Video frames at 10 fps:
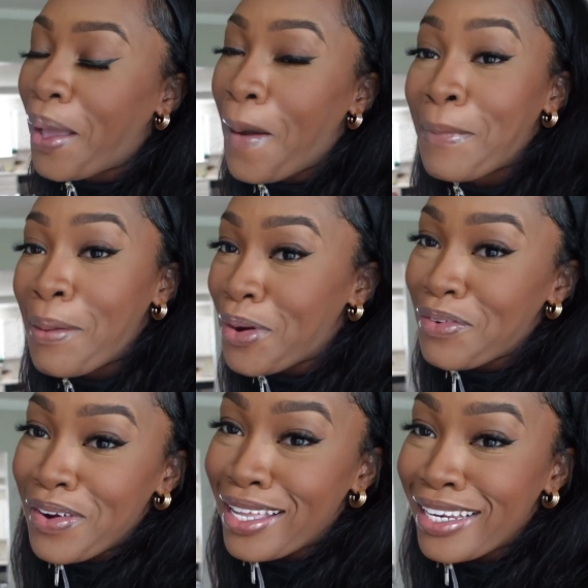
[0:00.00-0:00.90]
My
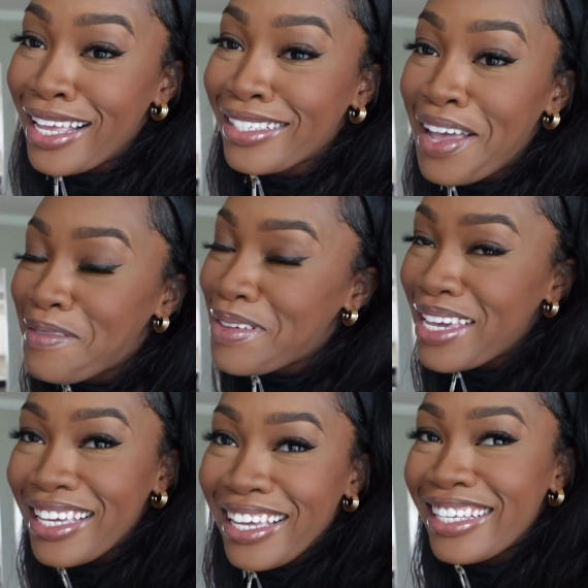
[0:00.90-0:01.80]
boyfriend is
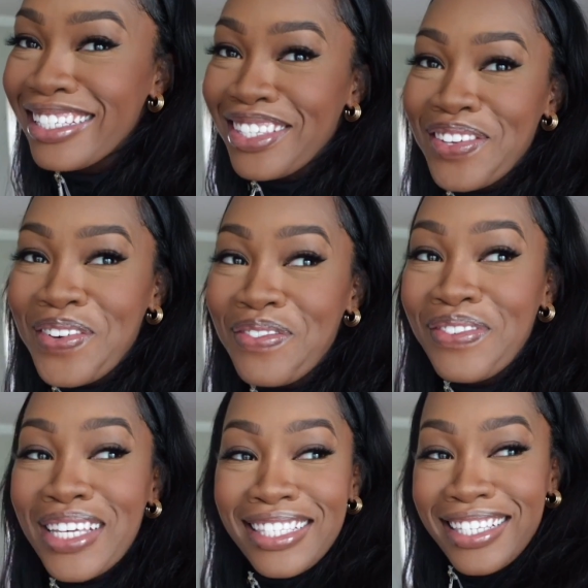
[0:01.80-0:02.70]
coming to
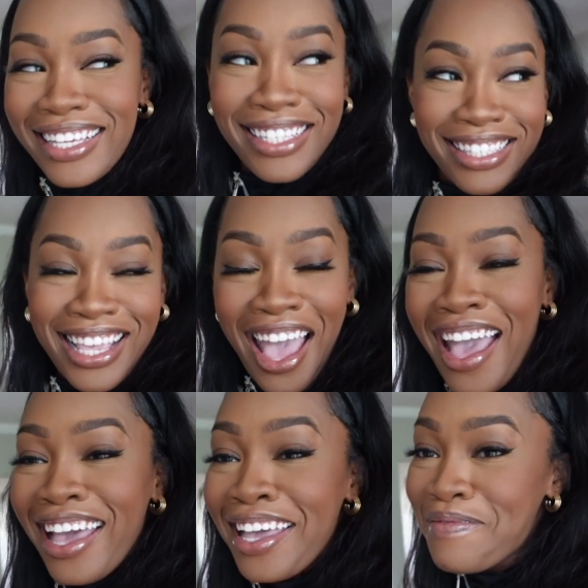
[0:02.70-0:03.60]
visit
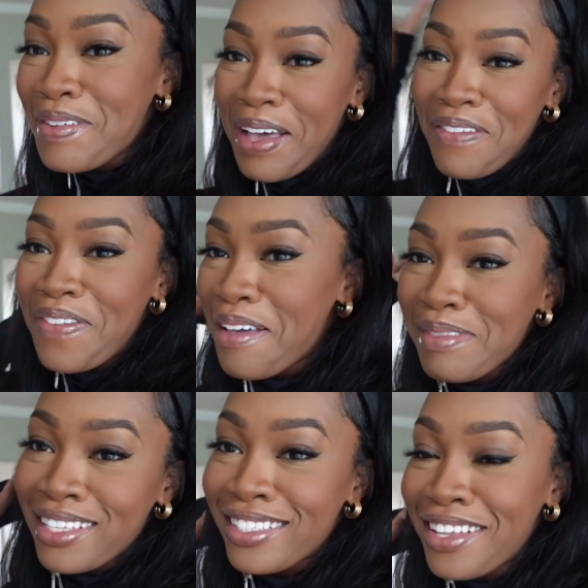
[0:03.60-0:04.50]
and meet my family
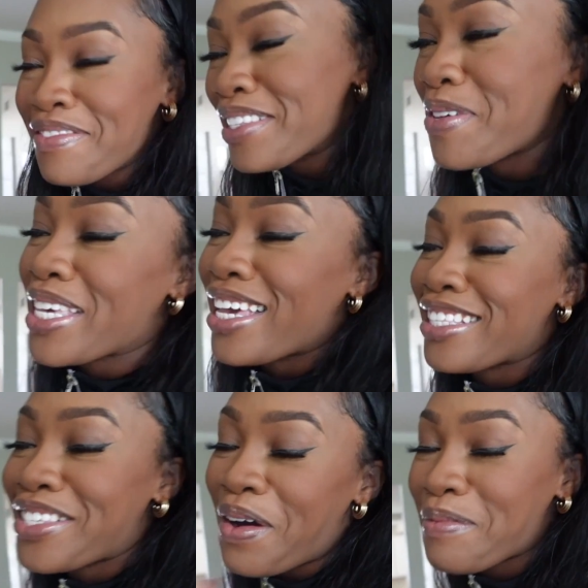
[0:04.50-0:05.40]
and stuff this weekend,
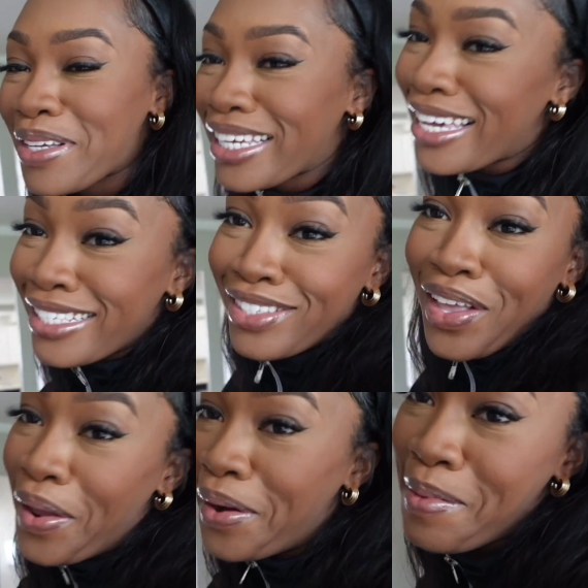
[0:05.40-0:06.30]
so I'm really
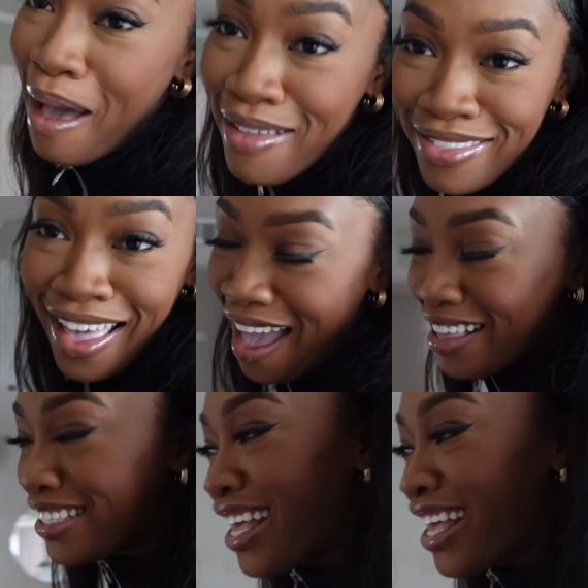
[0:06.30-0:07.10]
excited about that.